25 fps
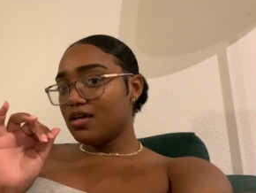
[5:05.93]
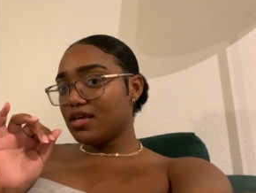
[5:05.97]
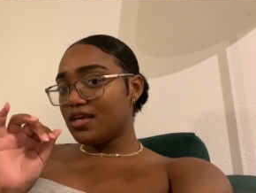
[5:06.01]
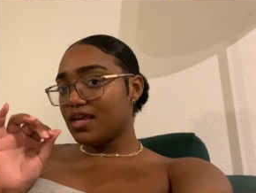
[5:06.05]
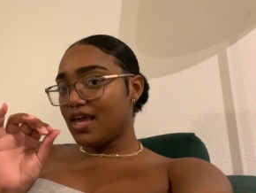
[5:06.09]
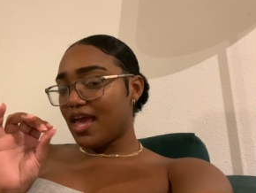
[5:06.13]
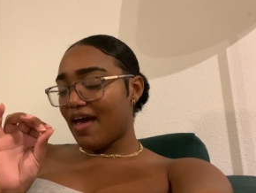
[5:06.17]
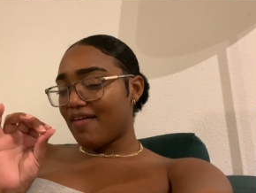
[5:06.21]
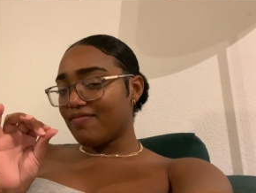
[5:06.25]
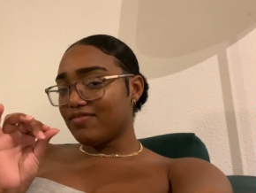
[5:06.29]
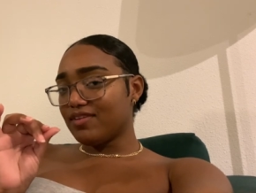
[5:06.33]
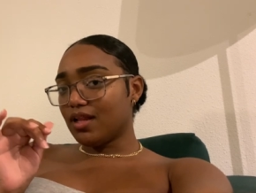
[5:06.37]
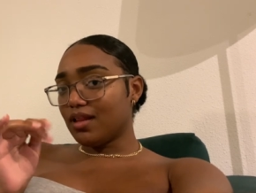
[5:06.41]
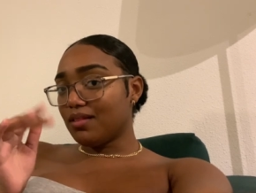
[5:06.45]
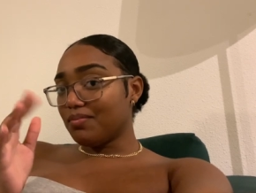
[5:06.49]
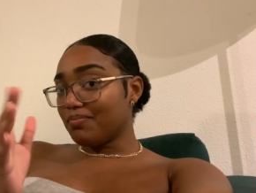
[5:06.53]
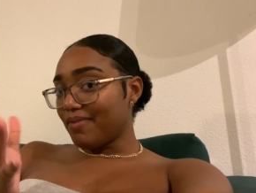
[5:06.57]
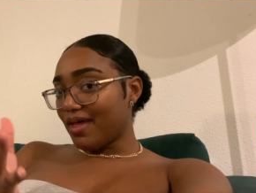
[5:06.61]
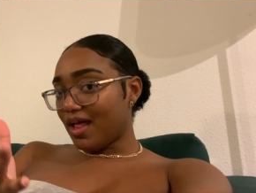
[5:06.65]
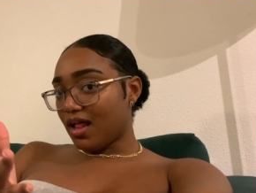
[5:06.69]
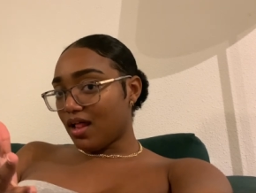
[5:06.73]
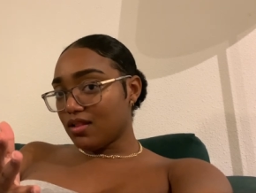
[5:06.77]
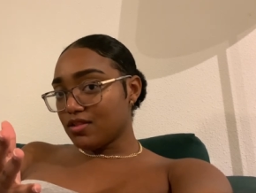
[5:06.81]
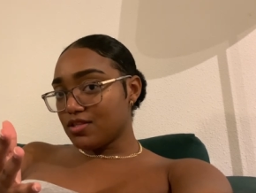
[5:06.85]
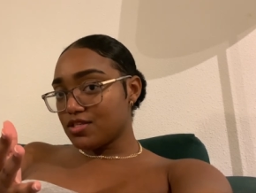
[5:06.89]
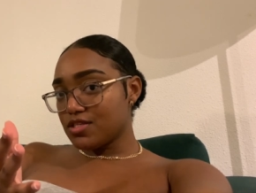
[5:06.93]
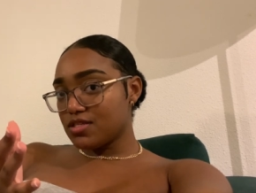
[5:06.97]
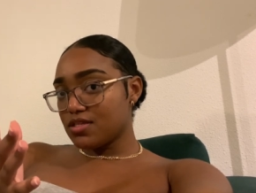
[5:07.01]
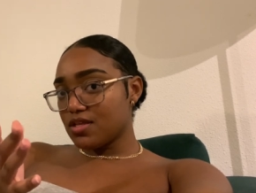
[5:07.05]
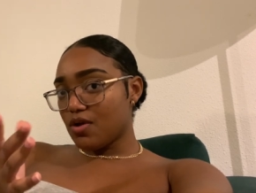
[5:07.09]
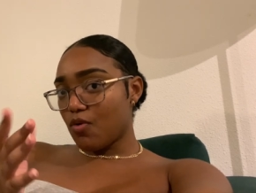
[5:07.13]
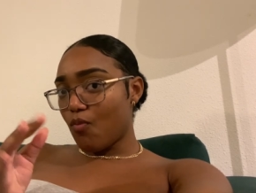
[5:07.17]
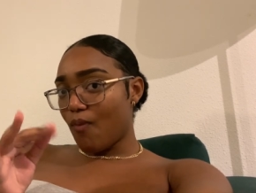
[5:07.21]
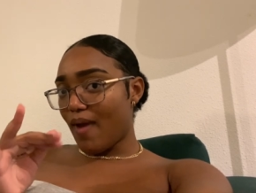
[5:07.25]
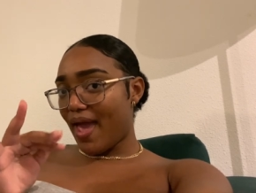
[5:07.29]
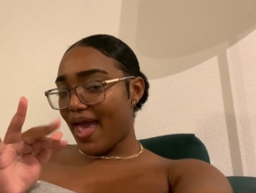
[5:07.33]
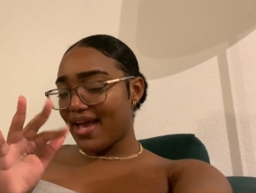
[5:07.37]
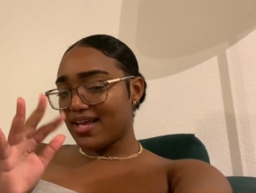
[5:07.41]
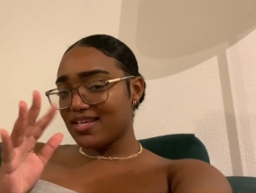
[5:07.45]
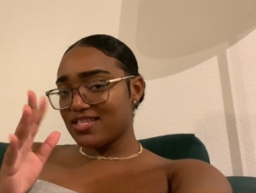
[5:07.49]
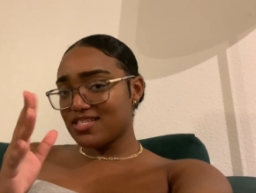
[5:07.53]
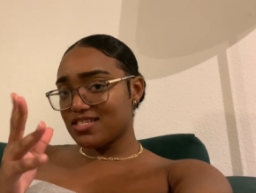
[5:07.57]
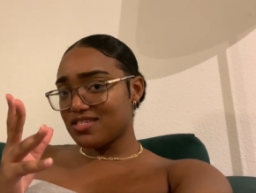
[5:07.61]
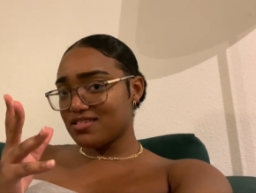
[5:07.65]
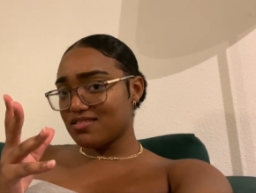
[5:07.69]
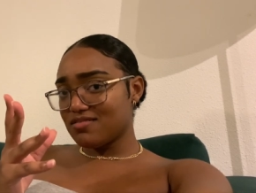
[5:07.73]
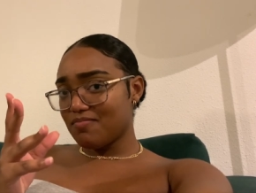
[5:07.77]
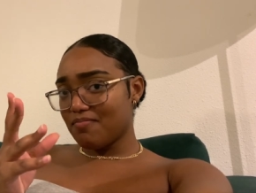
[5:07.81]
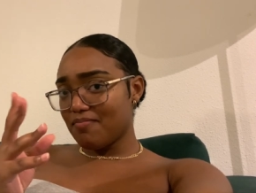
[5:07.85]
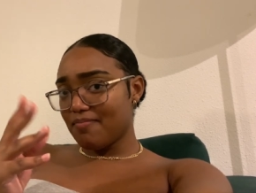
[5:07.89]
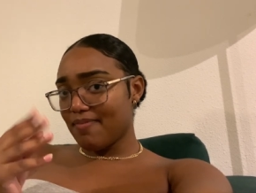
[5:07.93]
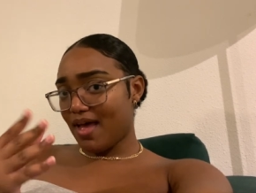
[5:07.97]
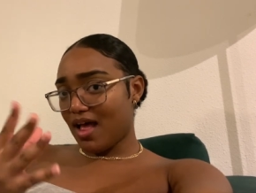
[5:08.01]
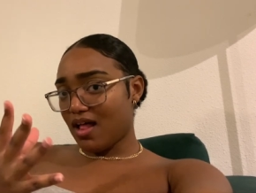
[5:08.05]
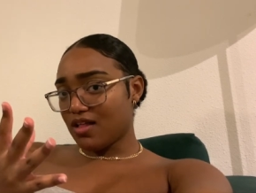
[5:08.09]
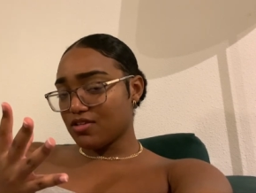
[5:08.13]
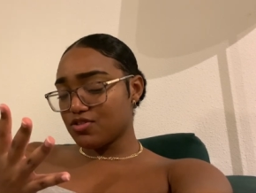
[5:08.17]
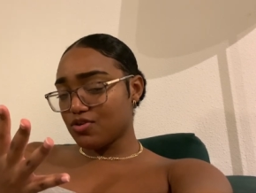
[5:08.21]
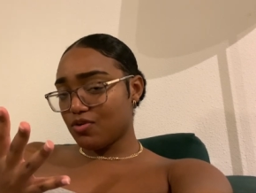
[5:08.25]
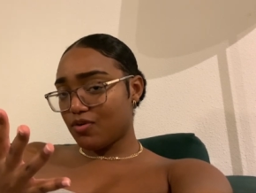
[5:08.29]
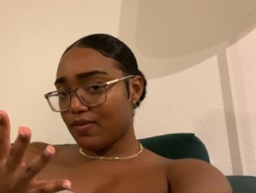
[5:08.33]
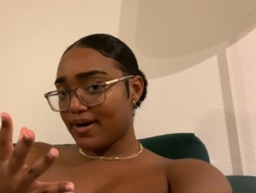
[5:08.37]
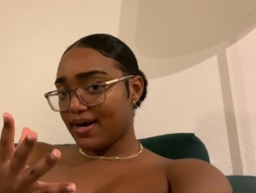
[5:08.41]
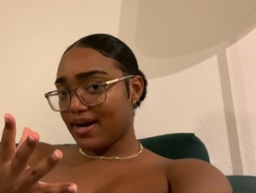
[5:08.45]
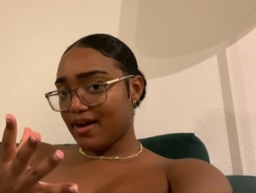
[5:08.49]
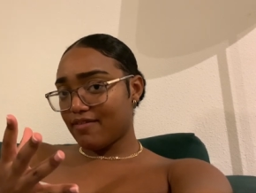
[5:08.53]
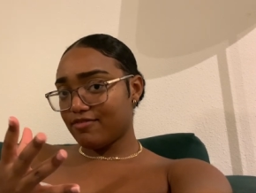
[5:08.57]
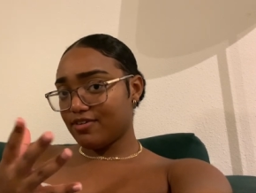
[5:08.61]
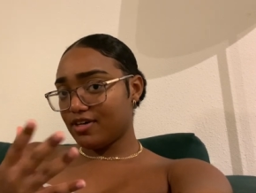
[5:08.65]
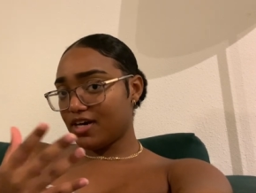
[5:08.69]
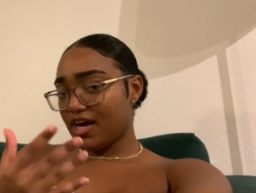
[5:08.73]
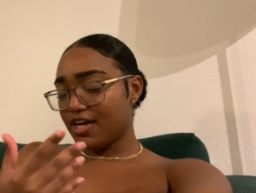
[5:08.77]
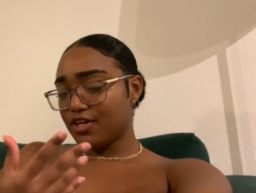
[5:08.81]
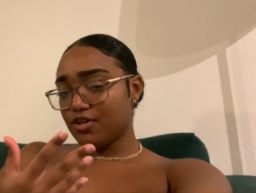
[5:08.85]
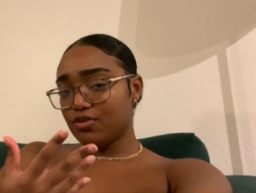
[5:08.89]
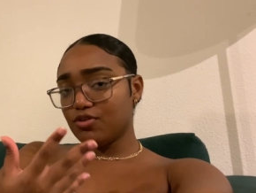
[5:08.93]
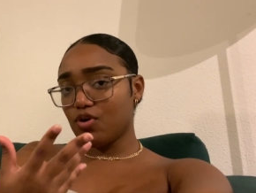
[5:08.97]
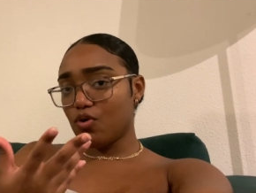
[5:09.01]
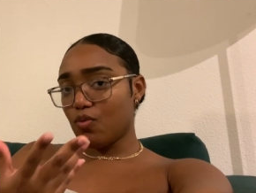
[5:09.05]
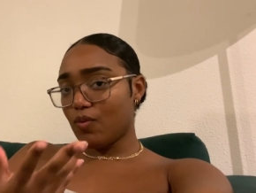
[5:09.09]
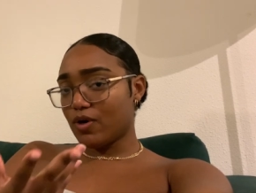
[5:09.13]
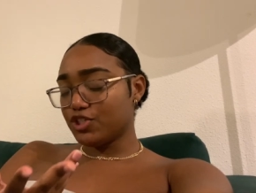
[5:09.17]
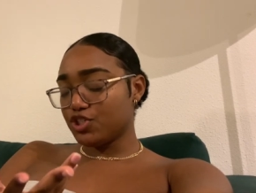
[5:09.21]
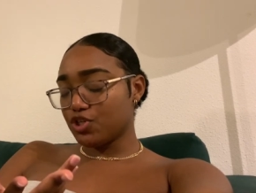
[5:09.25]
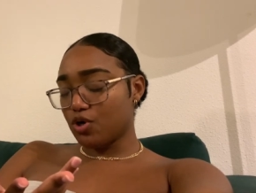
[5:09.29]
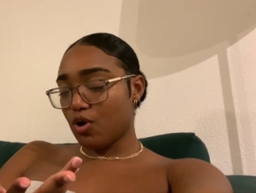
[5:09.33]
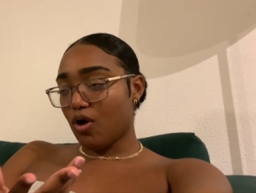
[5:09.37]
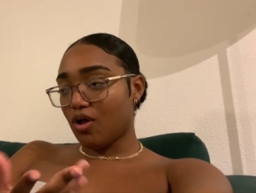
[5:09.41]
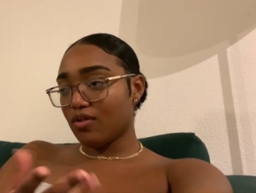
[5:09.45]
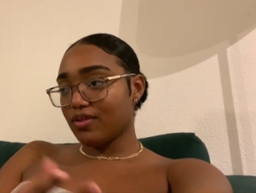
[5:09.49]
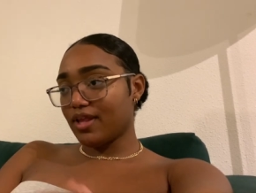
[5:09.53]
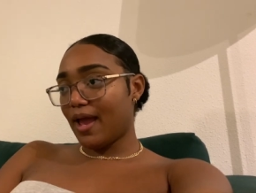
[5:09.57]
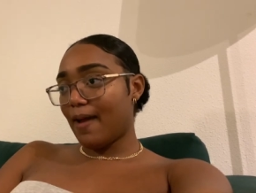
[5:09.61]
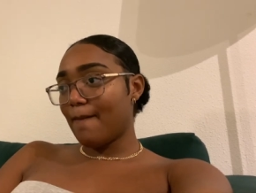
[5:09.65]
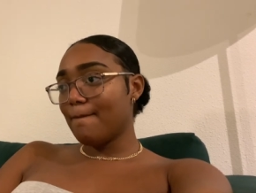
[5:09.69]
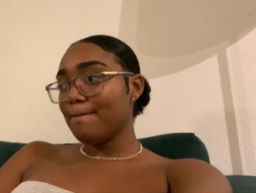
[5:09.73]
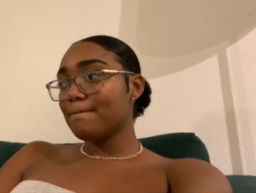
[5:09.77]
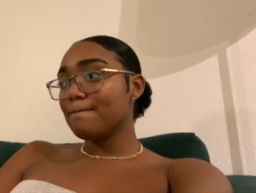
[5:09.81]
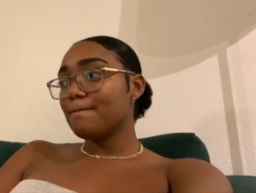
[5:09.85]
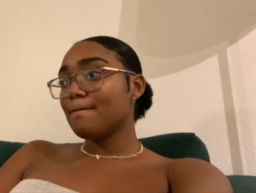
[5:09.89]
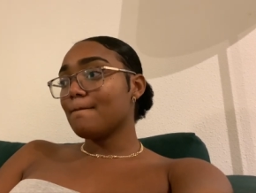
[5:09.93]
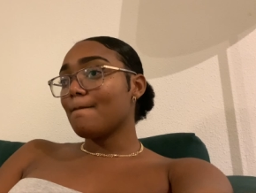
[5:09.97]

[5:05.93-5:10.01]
candle melts, wax melts or whatever. I don't know what you call them.